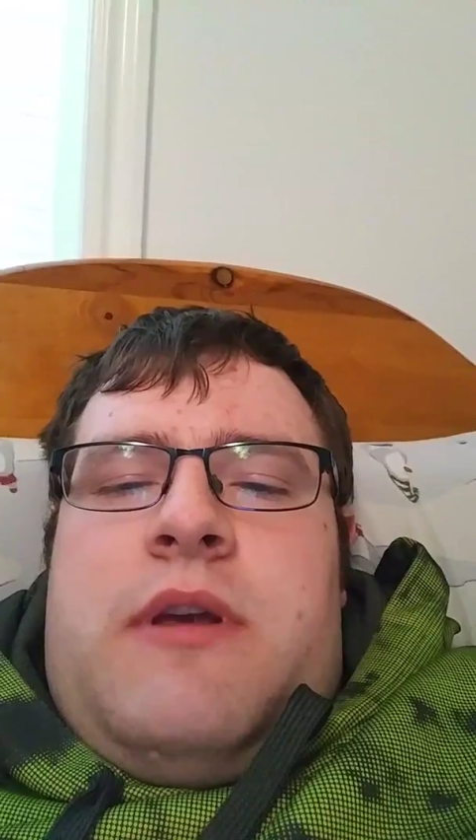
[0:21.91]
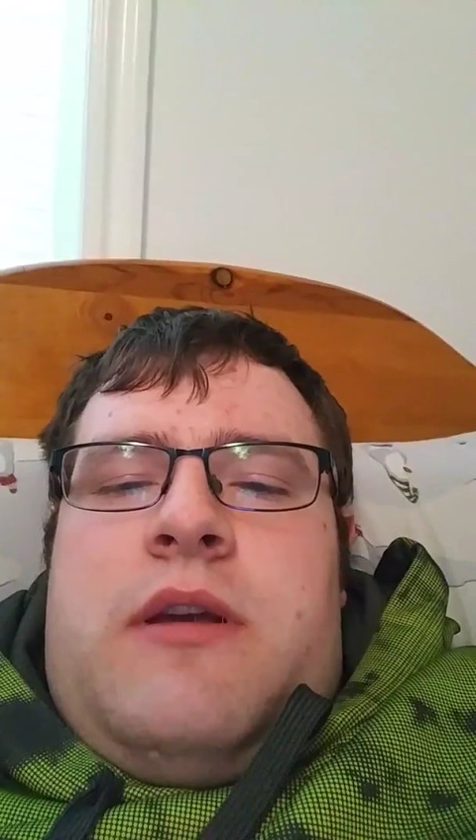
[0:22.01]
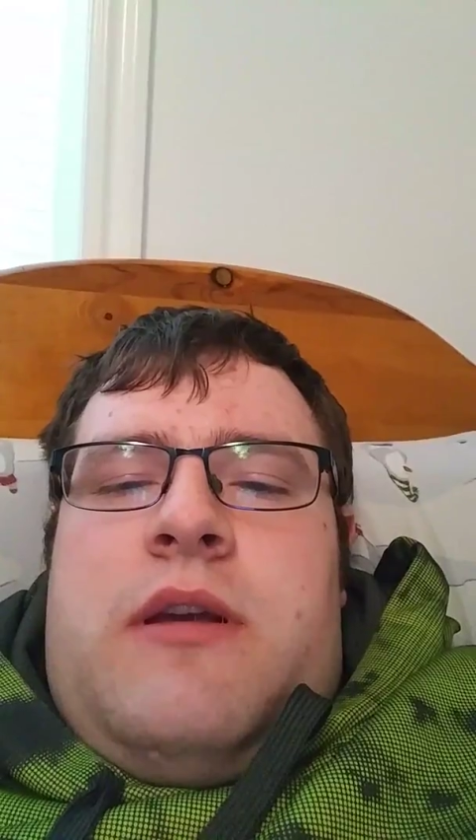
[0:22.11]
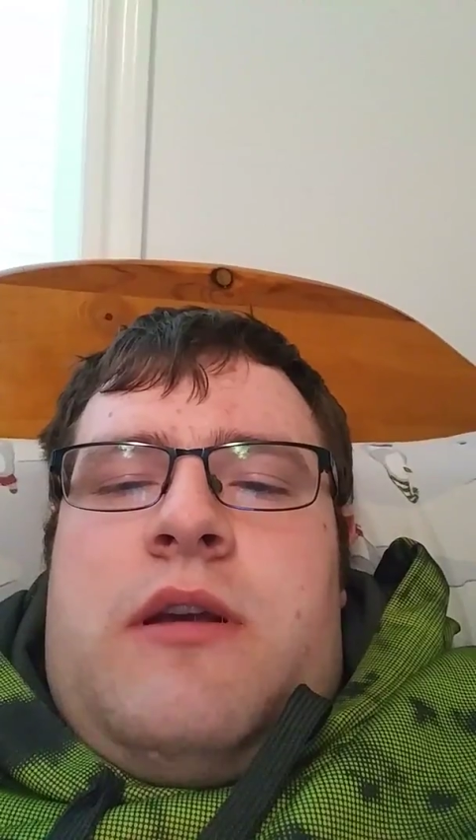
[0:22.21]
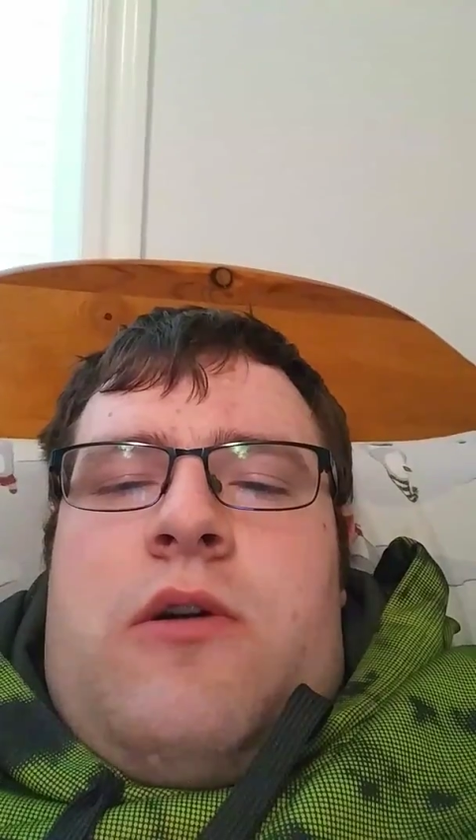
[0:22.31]

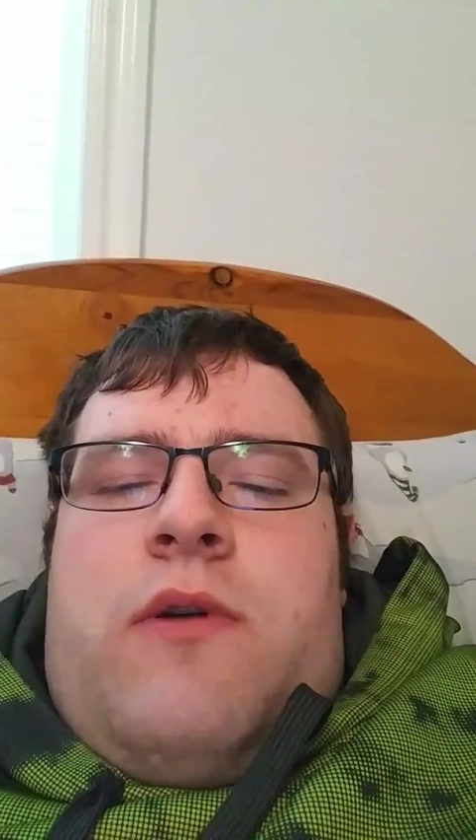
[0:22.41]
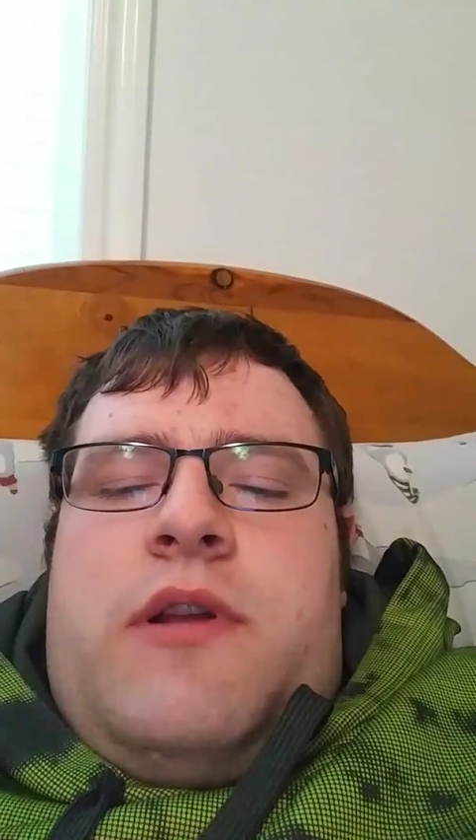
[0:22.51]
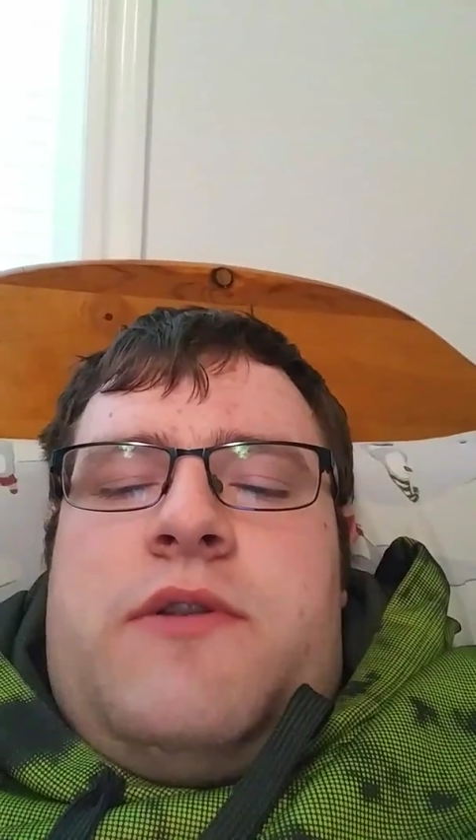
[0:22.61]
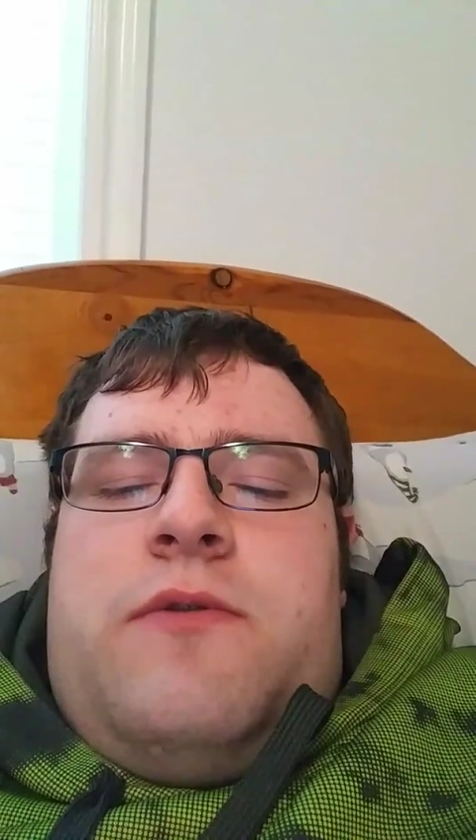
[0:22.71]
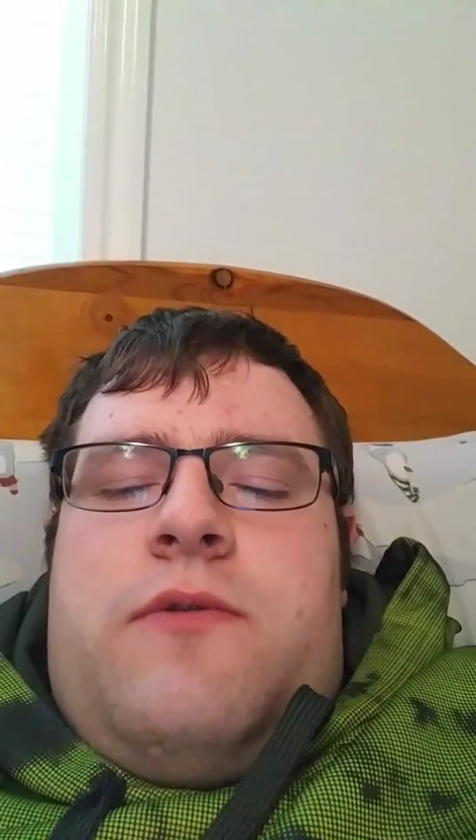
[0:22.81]
be
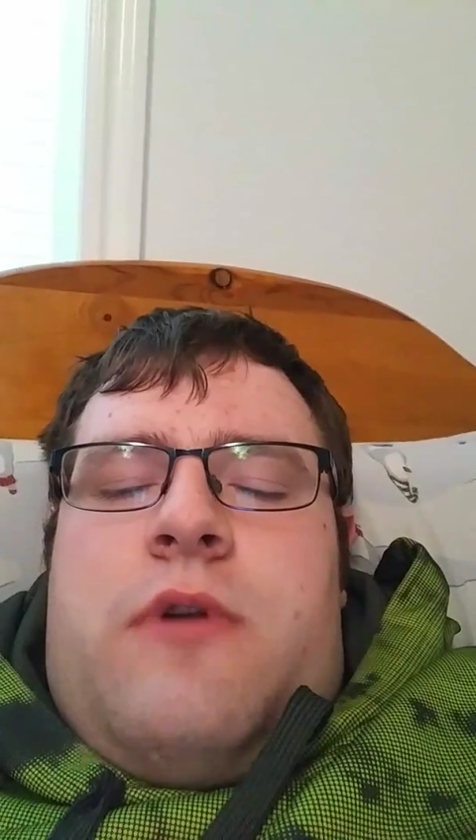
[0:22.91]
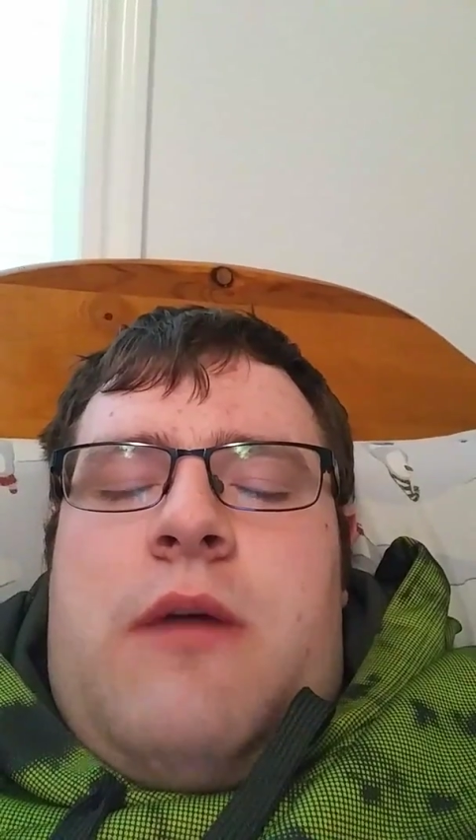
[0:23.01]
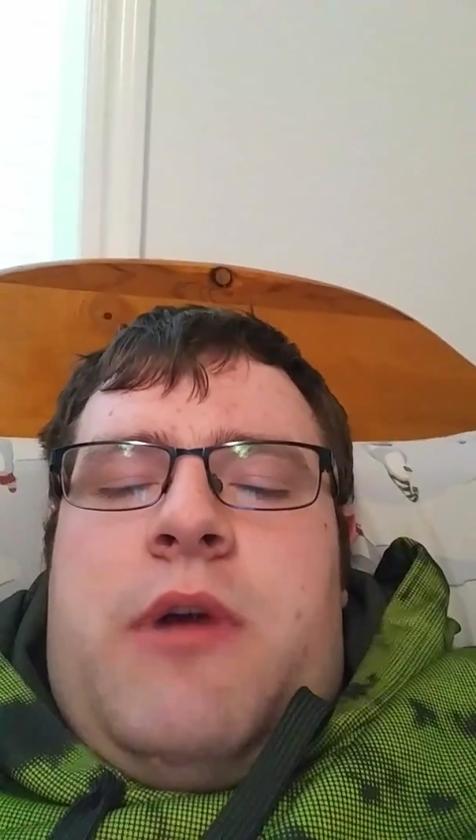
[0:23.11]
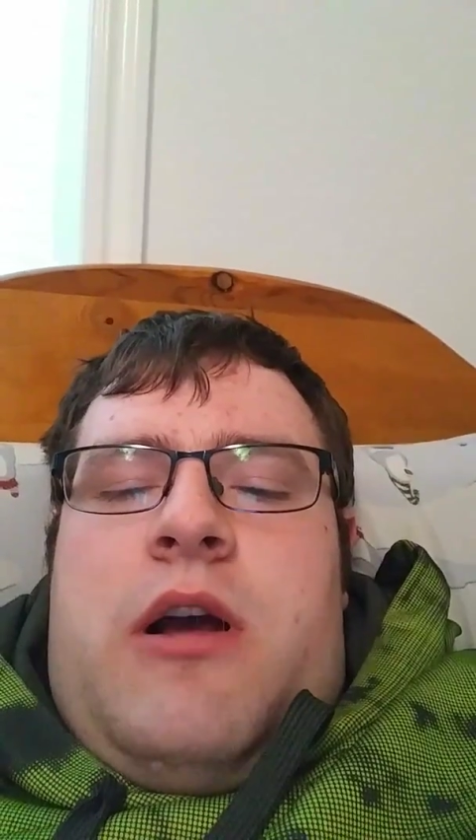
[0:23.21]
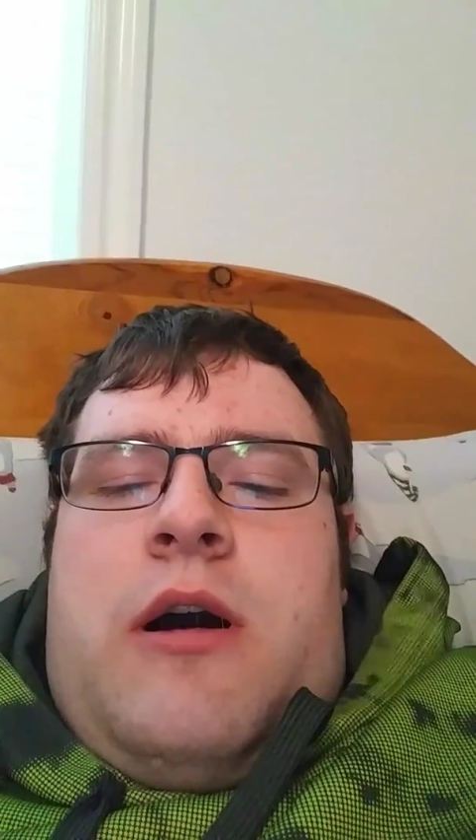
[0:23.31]
going to
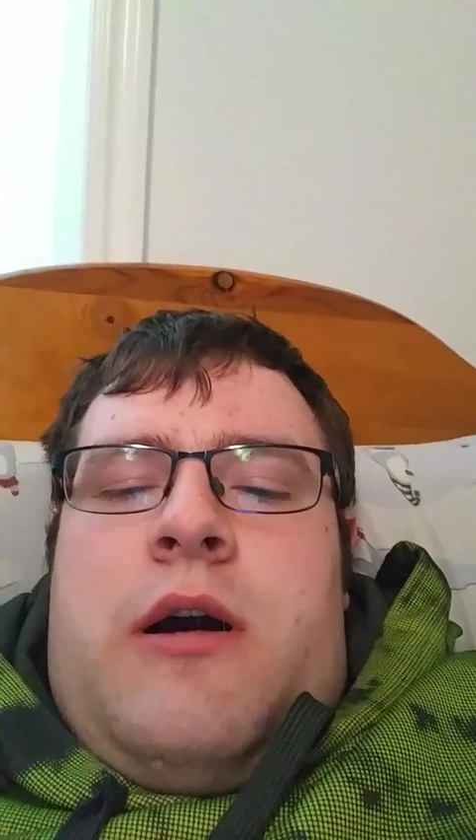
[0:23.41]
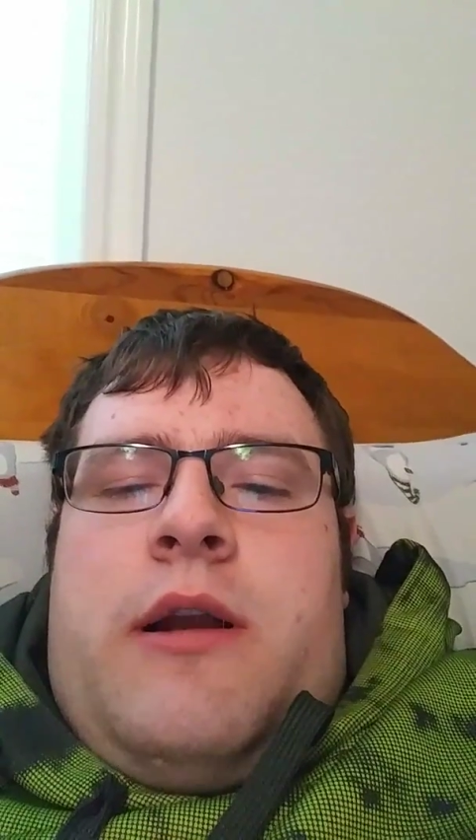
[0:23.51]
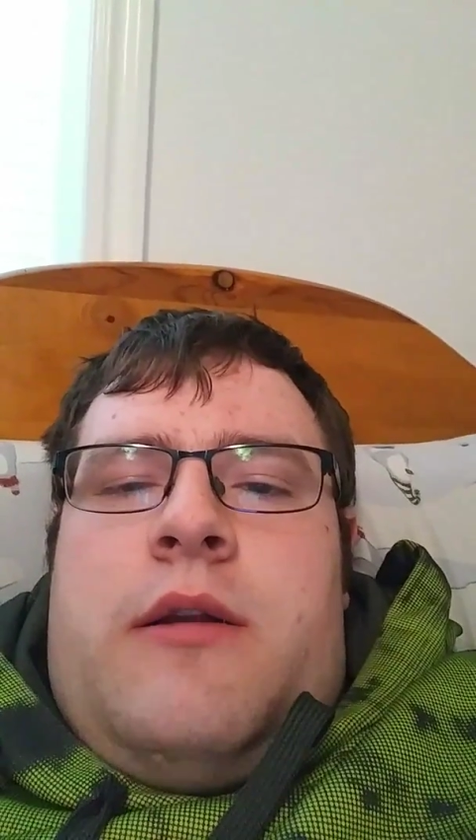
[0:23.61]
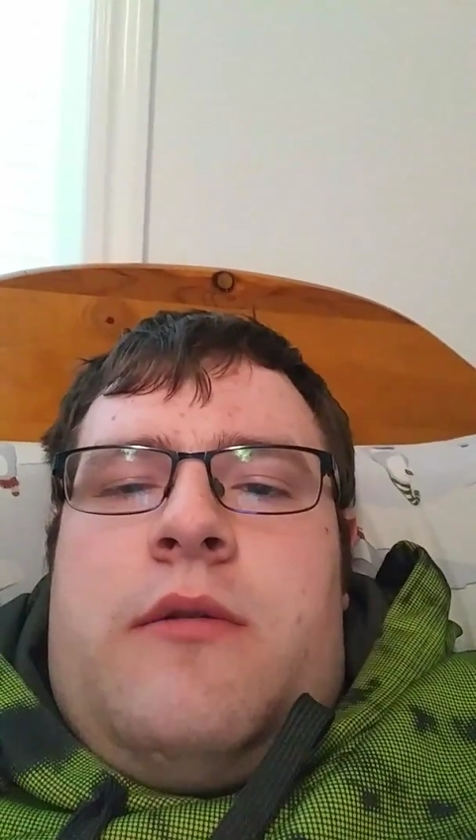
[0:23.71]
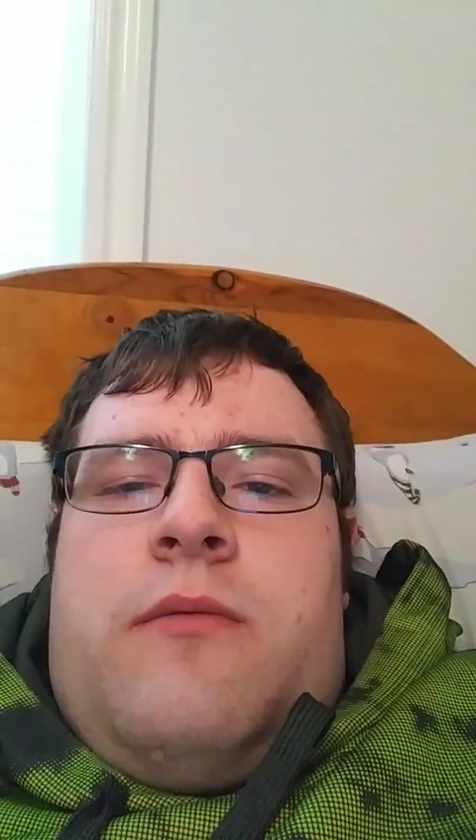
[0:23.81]
Comic Con,